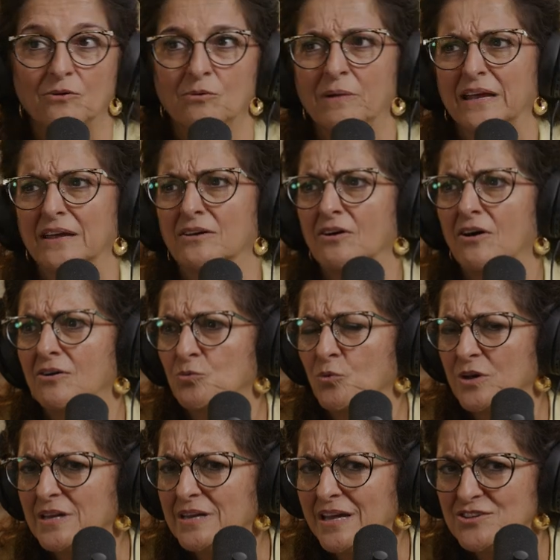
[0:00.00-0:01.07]
oh my God,
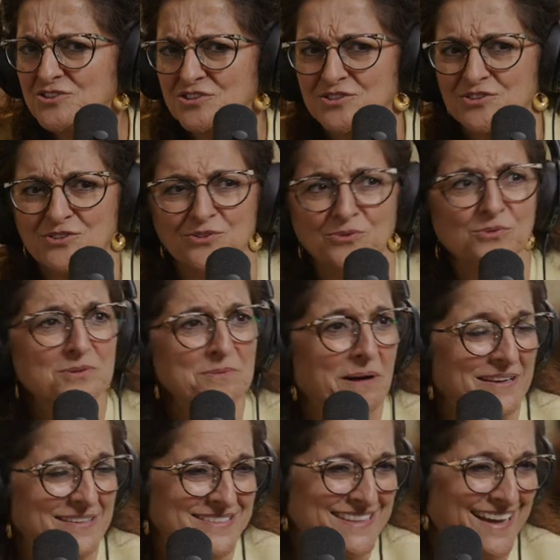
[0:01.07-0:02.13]
what did I just do to
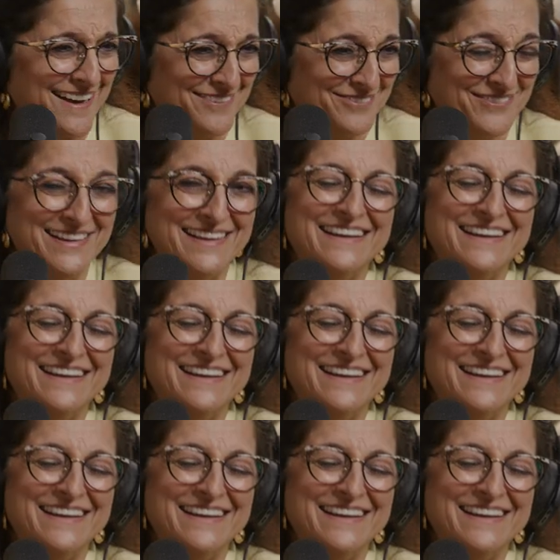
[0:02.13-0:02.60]
myself?